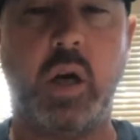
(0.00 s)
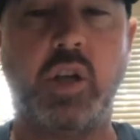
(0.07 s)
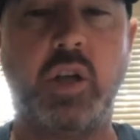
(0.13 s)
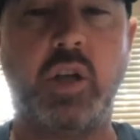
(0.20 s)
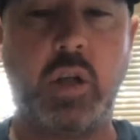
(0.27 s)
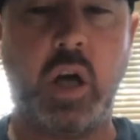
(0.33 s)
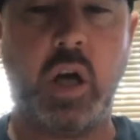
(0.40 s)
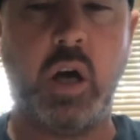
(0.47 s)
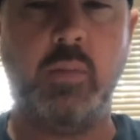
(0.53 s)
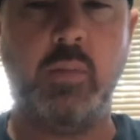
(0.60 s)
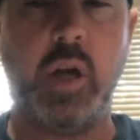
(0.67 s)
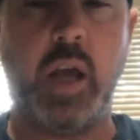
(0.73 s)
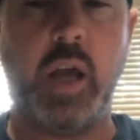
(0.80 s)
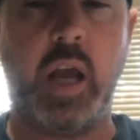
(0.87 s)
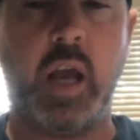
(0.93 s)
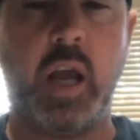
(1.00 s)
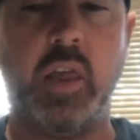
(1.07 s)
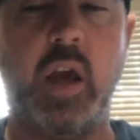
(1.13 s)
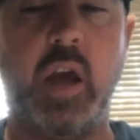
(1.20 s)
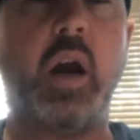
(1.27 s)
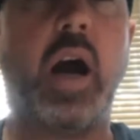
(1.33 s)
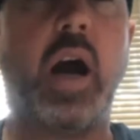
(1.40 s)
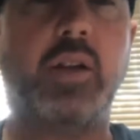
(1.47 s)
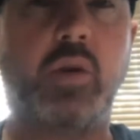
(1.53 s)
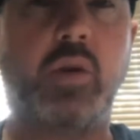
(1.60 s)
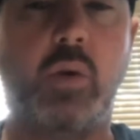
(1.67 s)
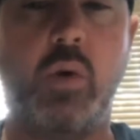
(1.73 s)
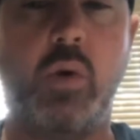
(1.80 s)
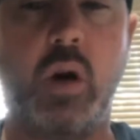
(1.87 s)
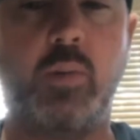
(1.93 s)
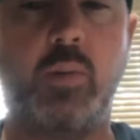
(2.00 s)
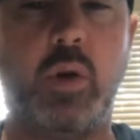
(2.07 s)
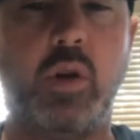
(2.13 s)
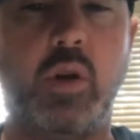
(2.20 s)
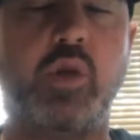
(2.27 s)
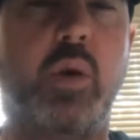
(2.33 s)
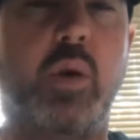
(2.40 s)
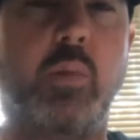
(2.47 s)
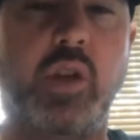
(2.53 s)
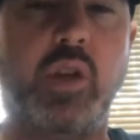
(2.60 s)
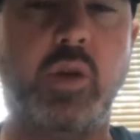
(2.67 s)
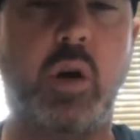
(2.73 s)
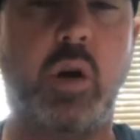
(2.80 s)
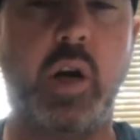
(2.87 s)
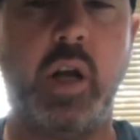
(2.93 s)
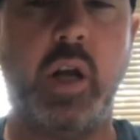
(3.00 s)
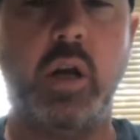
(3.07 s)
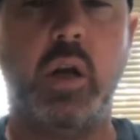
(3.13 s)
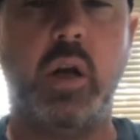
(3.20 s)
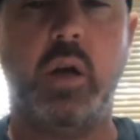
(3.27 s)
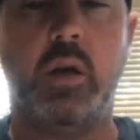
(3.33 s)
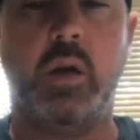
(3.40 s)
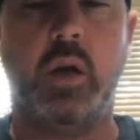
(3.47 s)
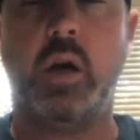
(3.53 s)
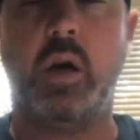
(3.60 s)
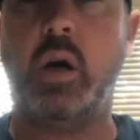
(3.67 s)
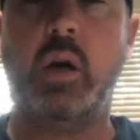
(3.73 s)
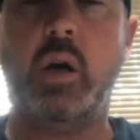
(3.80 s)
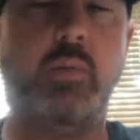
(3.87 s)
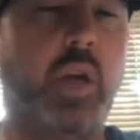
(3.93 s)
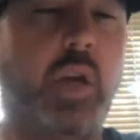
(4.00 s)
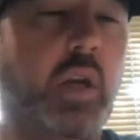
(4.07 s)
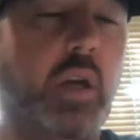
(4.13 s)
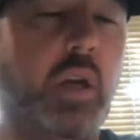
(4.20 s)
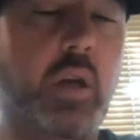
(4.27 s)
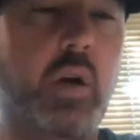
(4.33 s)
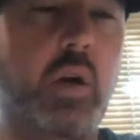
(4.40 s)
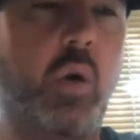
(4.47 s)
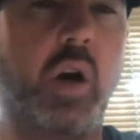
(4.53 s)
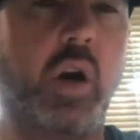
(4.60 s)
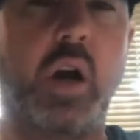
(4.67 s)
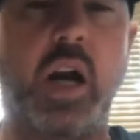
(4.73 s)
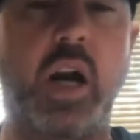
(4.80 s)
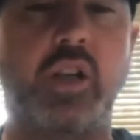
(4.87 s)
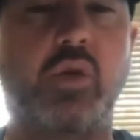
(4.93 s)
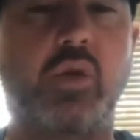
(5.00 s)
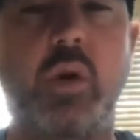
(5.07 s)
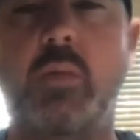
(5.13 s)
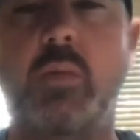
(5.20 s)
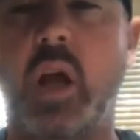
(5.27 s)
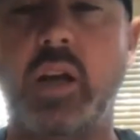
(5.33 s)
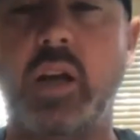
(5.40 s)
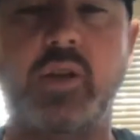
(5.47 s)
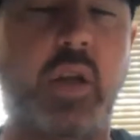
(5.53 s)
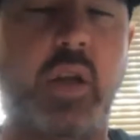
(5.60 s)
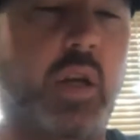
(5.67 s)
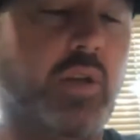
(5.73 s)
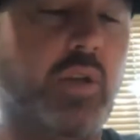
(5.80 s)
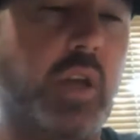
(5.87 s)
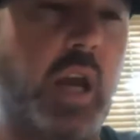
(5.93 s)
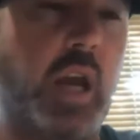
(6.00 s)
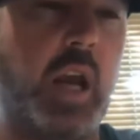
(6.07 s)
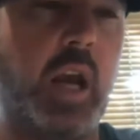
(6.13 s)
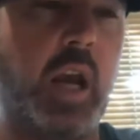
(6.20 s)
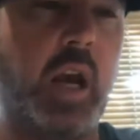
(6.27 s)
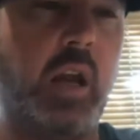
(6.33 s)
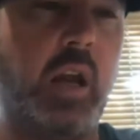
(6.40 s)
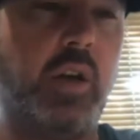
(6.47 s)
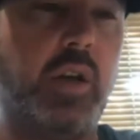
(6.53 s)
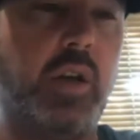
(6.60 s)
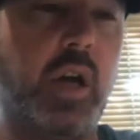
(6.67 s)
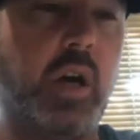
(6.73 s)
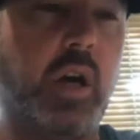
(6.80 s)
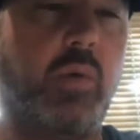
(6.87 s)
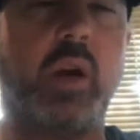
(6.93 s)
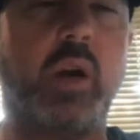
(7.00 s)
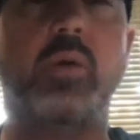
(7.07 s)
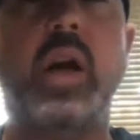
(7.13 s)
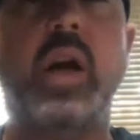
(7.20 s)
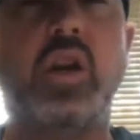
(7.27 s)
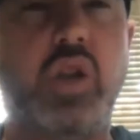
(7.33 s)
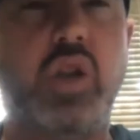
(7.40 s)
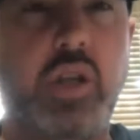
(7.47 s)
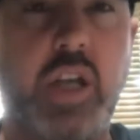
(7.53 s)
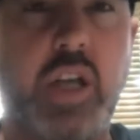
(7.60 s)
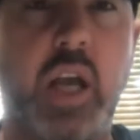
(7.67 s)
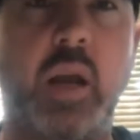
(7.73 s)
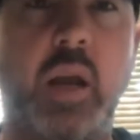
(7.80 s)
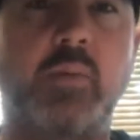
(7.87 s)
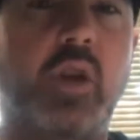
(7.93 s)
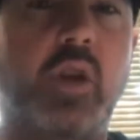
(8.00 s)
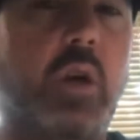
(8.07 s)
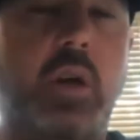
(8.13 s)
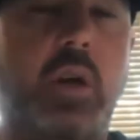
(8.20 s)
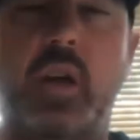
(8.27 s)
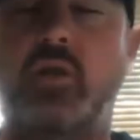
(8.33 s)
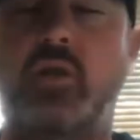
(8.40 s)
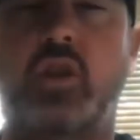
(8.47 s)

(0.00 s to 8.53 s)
club, and then high school water polo and swim we started. He organized swim lessons and recreation teams. It's a